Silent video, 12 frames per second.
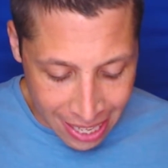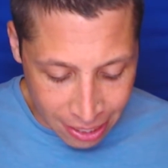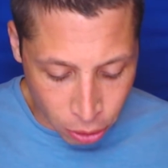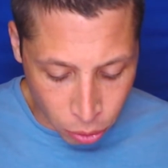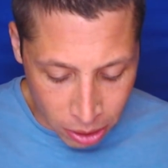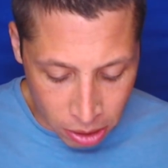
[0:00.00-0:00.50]

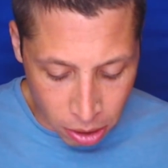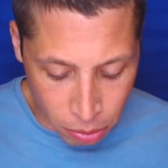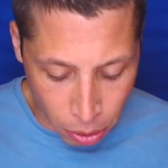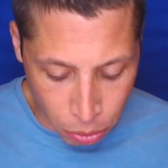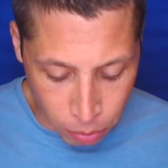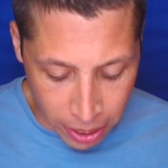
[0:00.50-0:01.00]
increased the
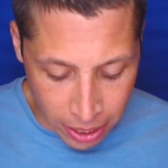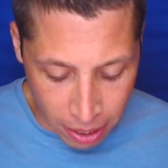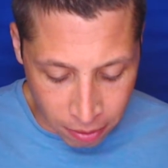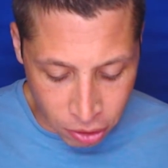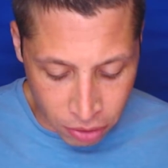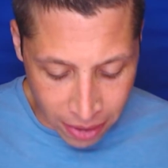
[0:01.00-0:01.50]
growth rate
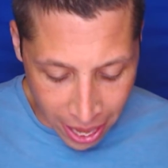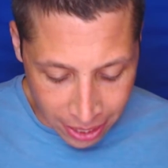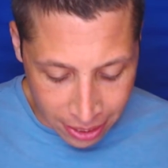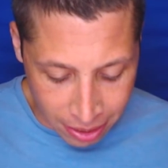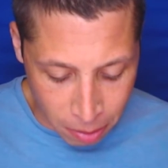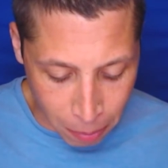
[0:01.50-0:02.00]
of
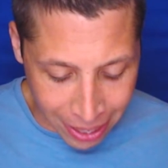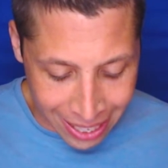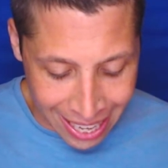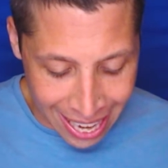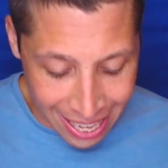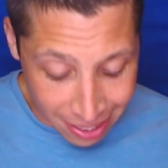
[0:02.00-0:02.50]
javanicus by
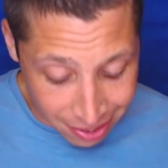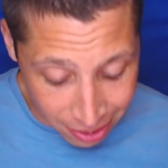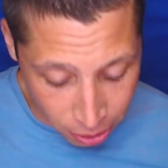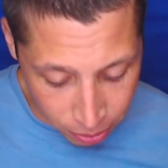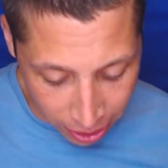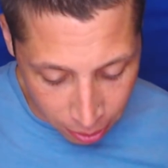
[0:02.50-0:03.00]

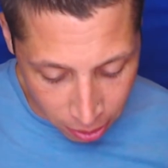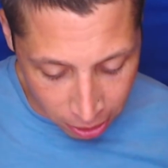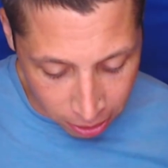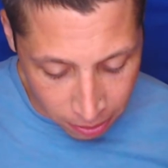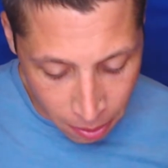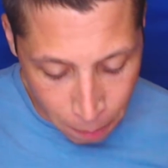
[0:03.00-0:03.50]
enhancing, okay, here,